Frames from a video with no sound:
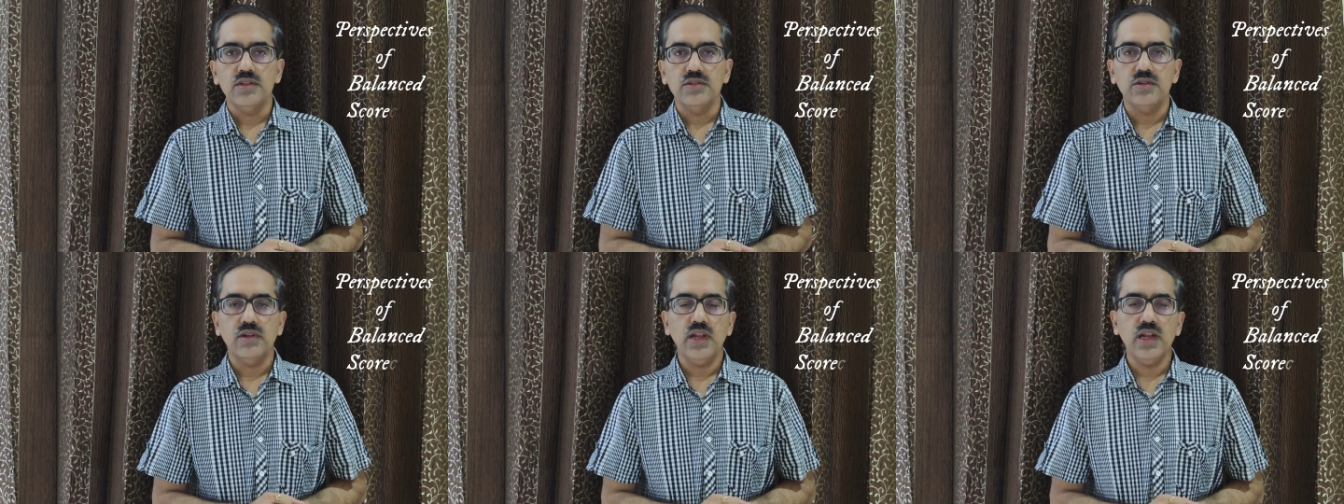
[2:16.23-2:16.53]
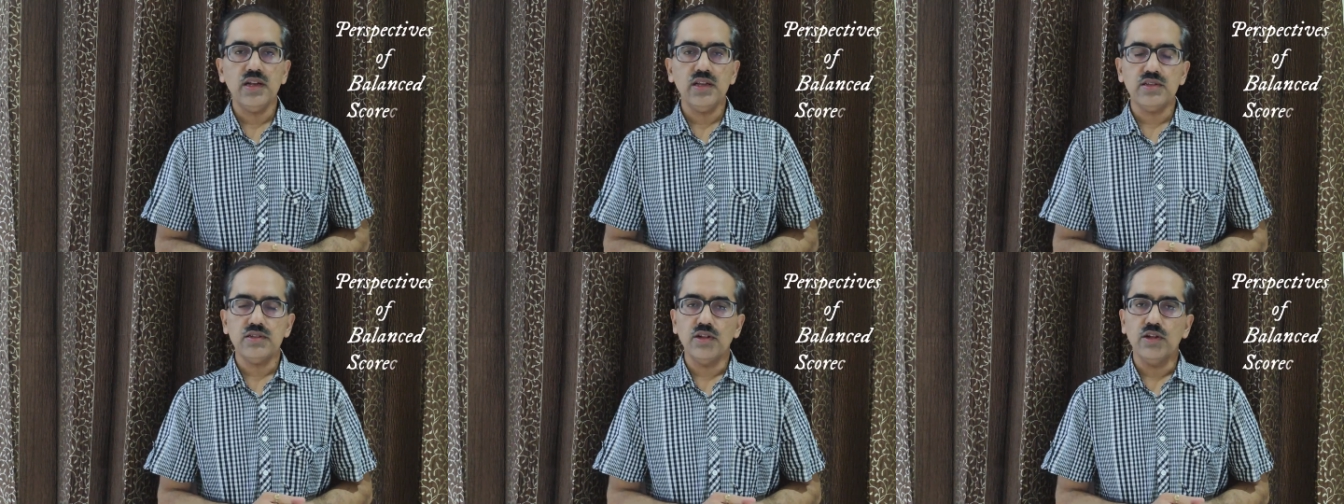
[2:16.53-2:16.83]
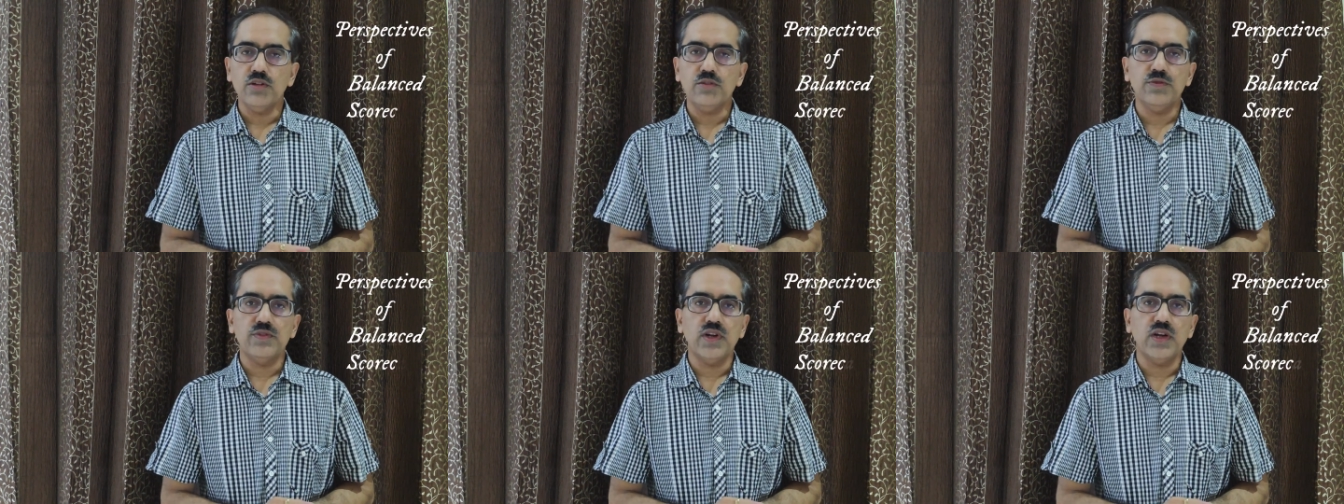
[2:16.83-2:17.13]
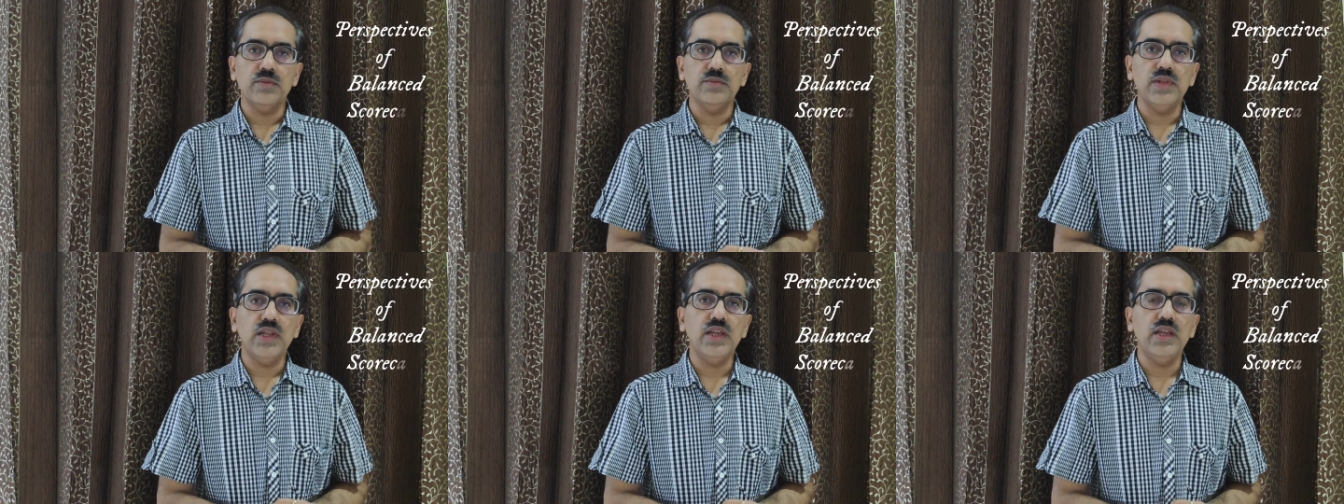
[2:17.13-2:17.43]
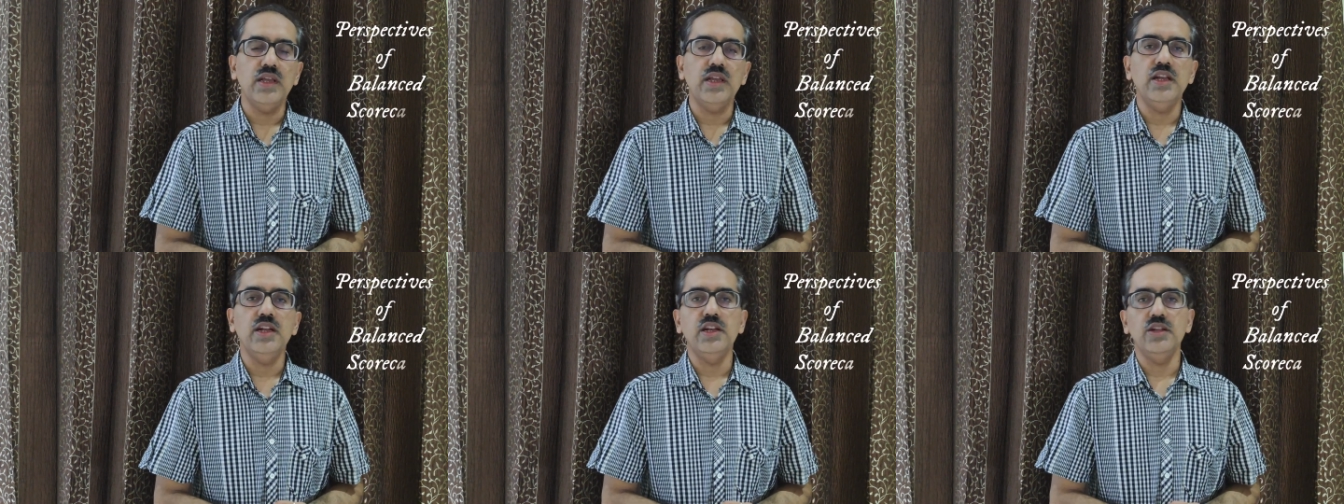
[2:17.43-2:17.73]
So let us look from
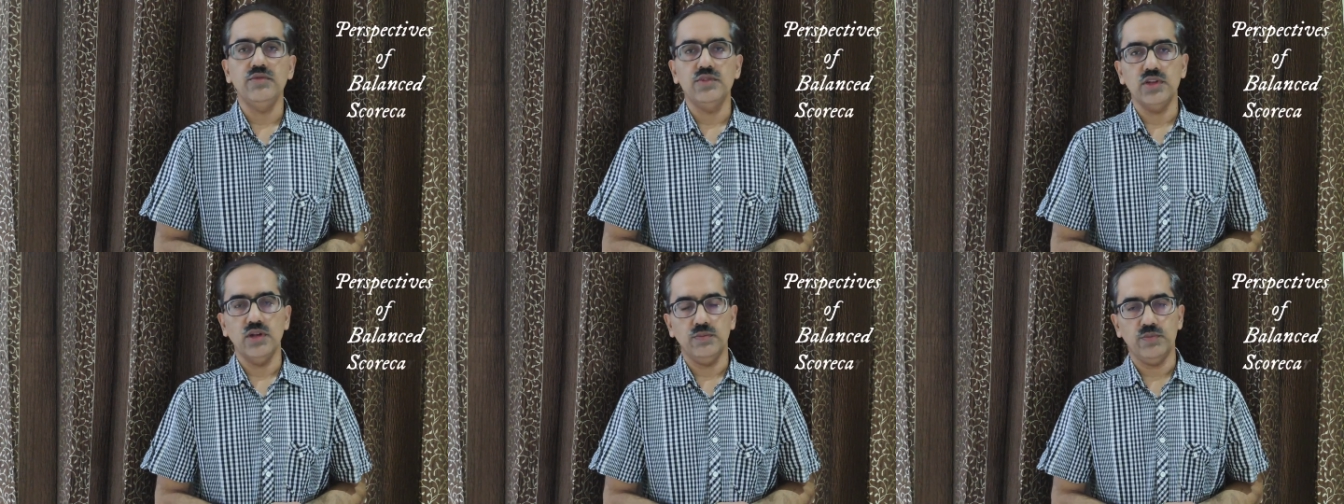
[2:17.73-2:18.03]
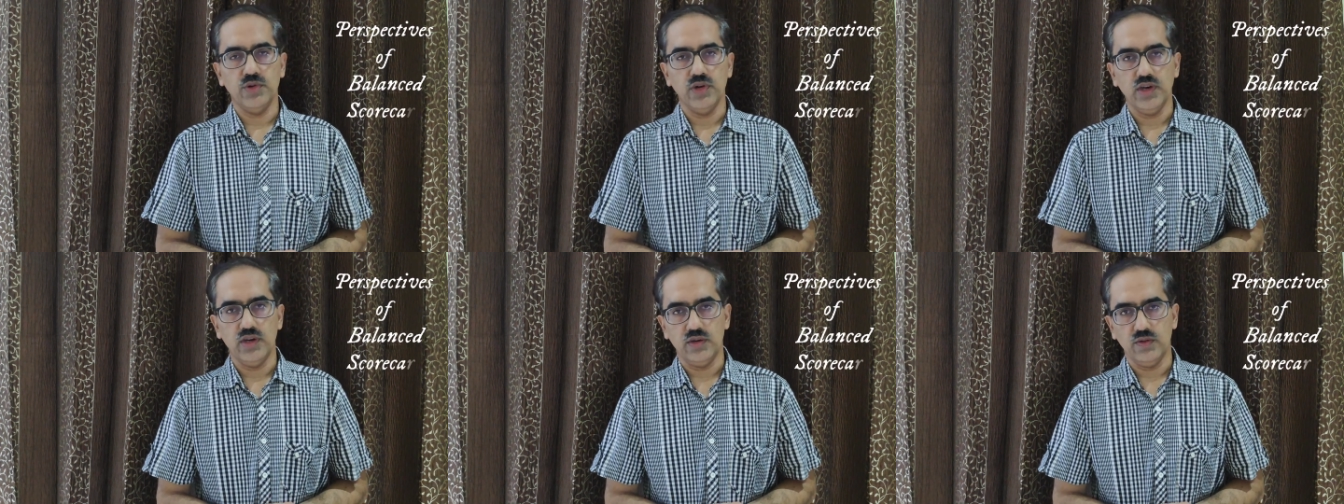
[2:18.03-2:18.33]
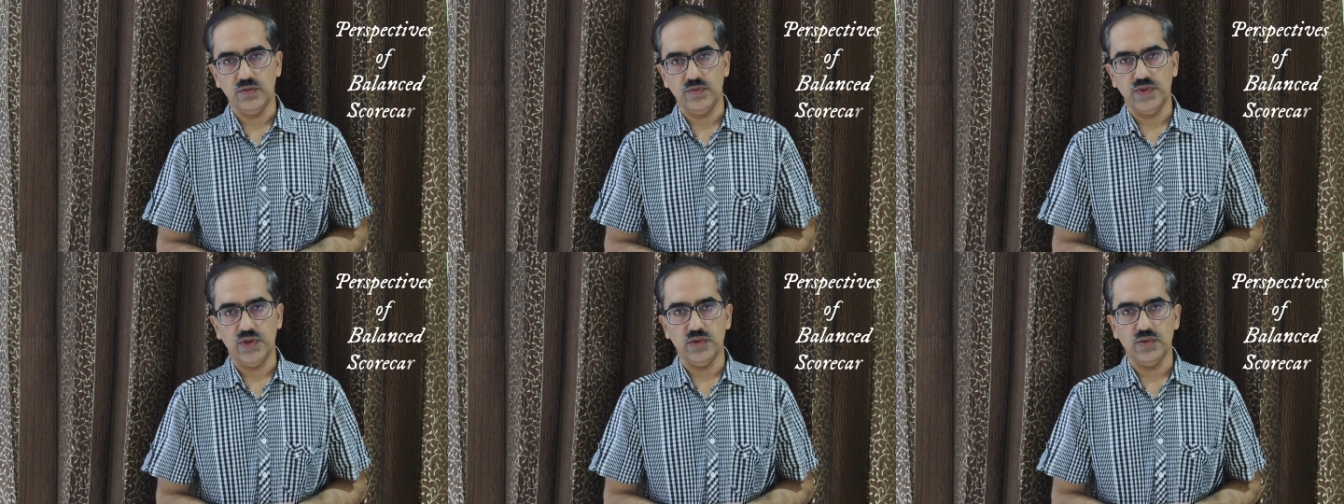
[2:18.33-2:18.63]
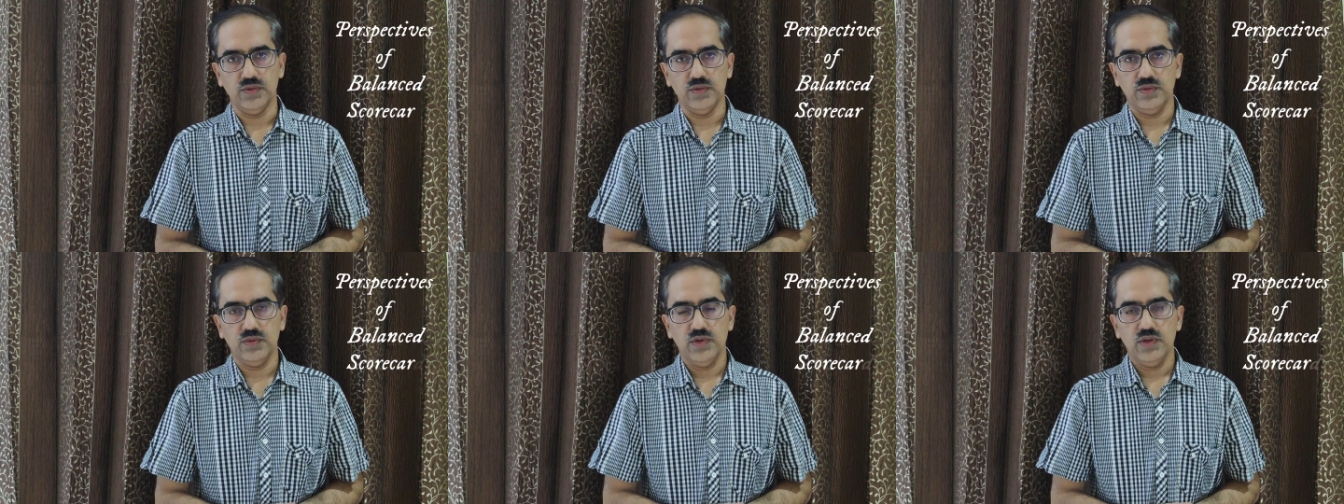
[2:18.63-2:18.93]
the individual point of view.